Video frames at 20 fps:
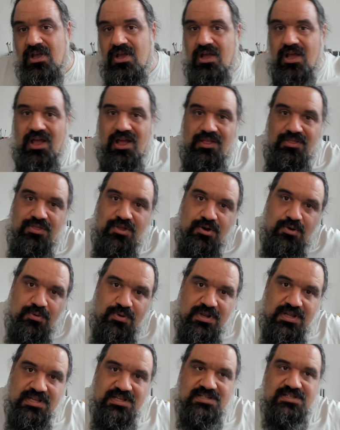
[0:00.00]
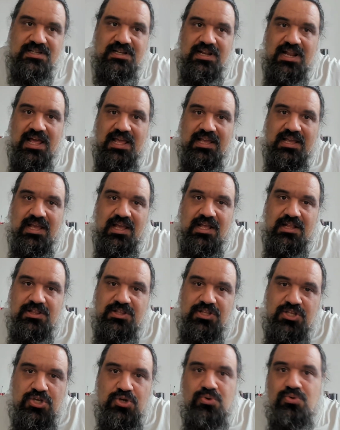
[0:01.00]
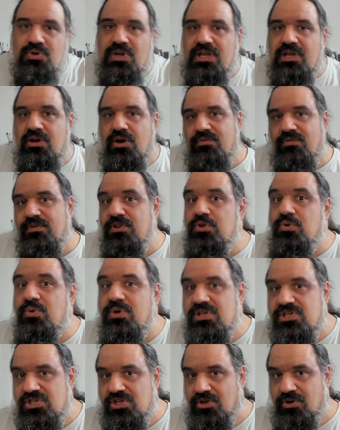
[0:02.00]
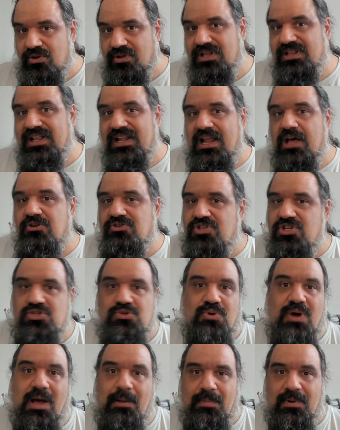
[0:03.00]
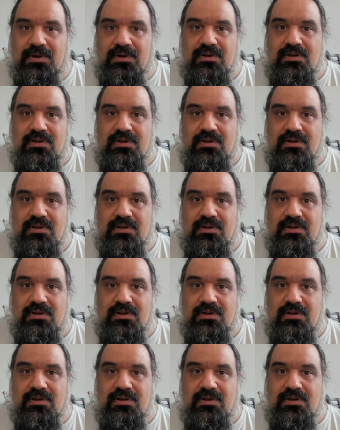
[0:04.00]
And there is like a tuning of intuition that allows this to happen.